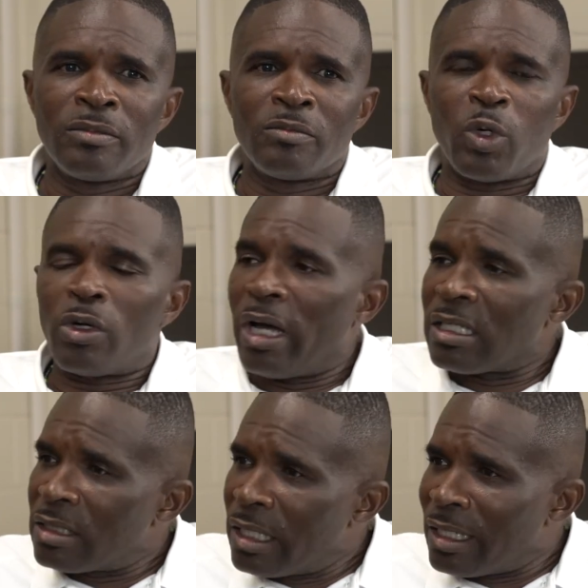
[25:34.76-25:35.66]

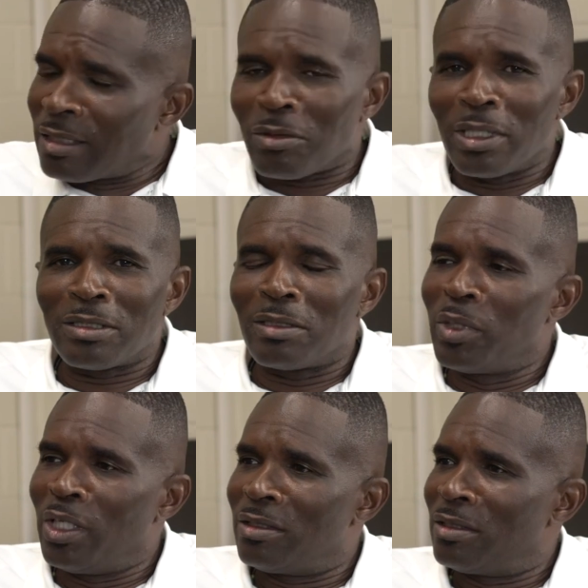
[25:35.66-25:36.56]
procrastinate as relates to
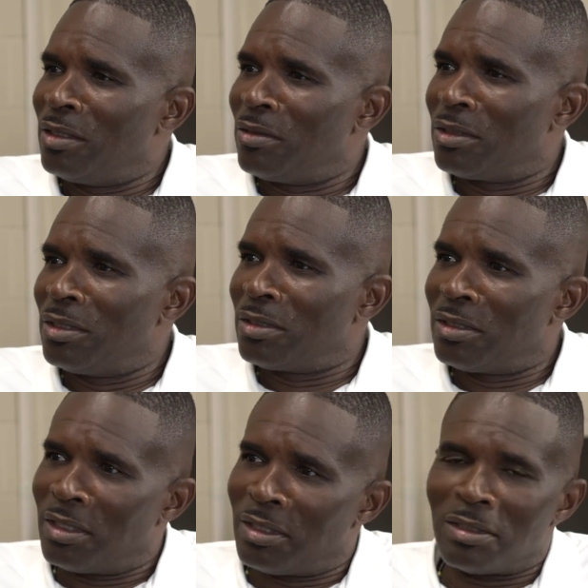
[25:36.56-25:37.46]
being,
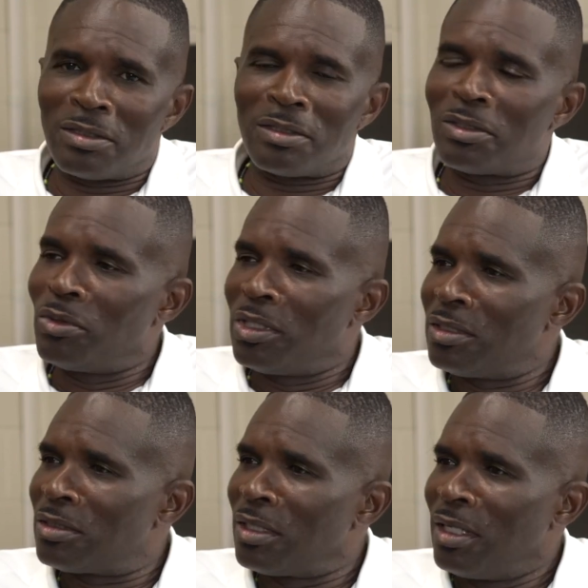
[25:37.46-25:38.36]
good
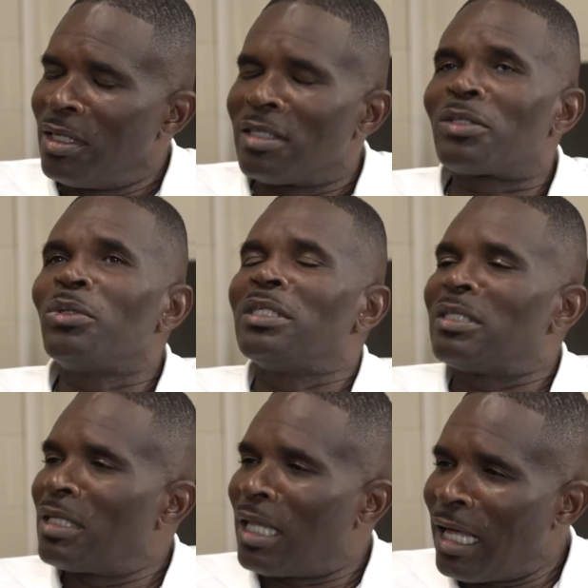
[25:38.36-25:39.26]
studious
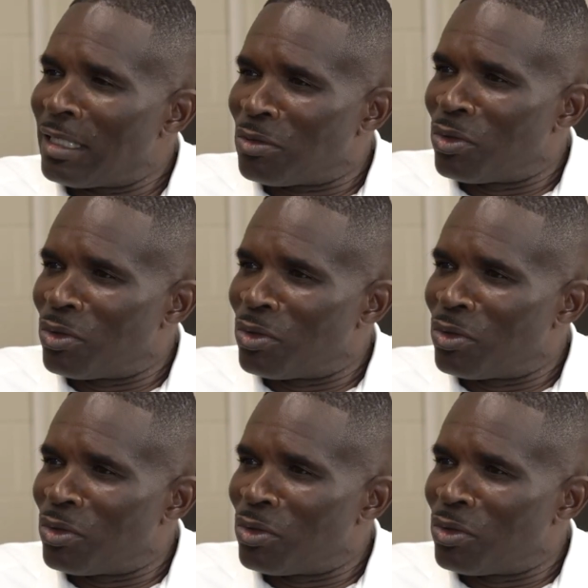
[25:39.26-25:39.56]
in the classroom.